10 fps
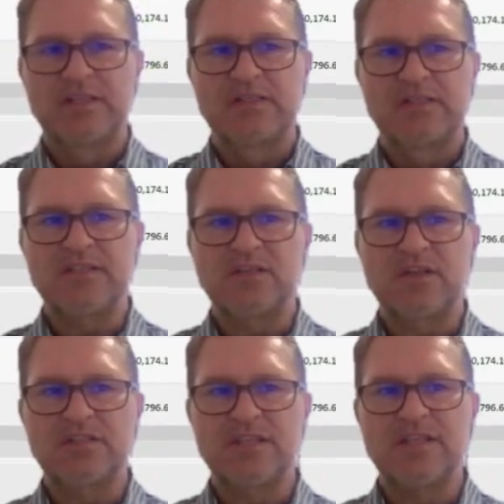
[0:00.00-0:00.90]
So this
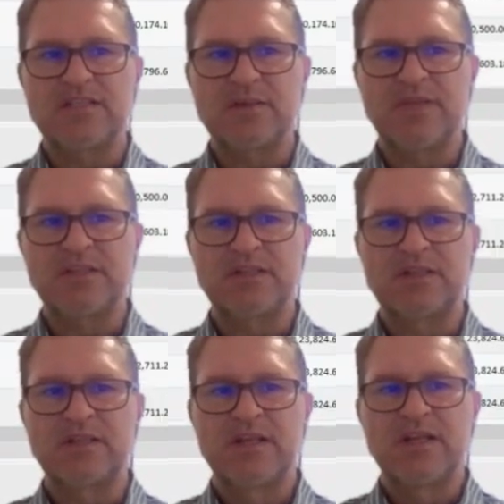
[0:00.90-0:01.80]
cost estimate,
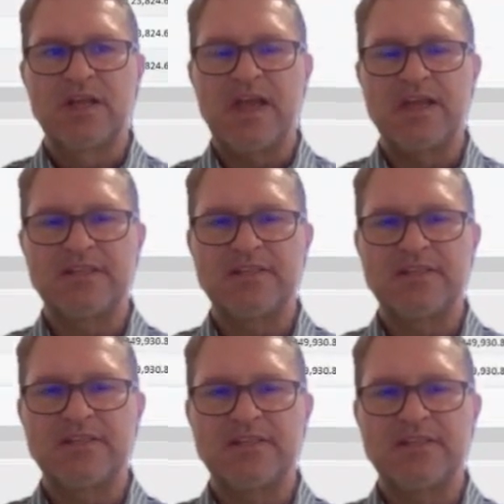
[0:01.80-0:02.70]
as I
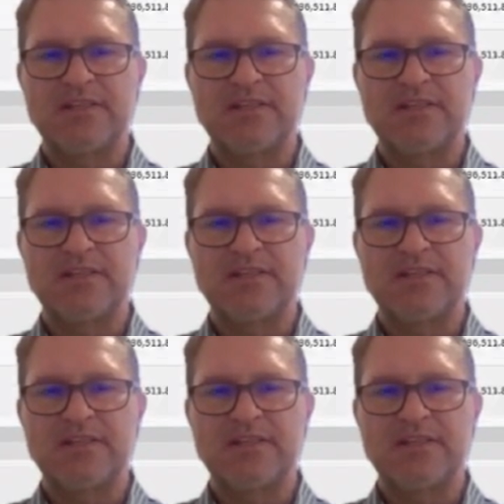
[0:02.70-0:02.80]
said,